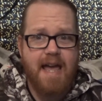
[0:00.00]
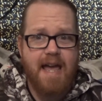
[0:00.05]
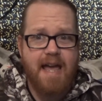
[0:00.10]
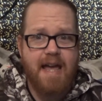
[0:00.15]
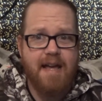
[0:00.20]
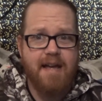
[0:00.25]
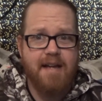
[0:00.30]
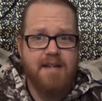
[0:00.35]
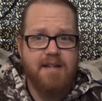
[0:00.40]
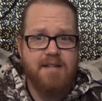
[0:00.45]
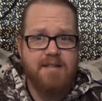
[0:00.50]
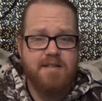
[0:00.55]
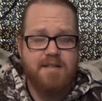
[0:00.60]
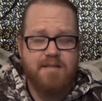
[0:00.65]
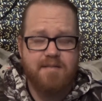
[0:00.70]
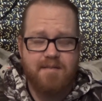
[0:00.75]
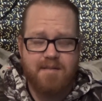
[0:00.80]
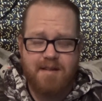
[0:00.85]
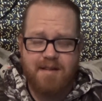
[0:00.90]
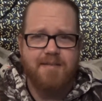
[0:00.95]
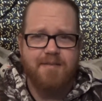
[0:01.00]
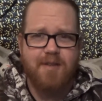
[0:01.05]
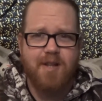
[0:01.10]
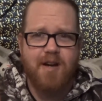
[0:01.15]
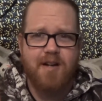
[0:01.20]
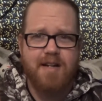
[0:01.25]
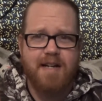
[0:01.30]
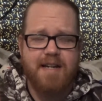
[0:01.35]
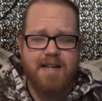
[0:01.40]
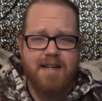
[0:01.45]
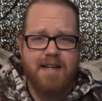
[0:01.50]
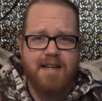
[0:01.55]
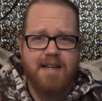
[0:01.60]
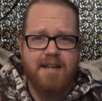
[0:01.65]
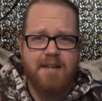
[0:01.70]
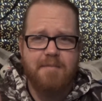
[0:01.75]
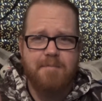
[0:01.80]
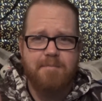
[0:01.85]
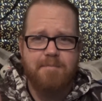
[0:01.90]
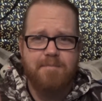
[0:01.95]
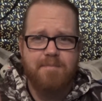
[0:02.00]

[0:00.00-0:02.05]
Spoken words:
and the vlogging kid,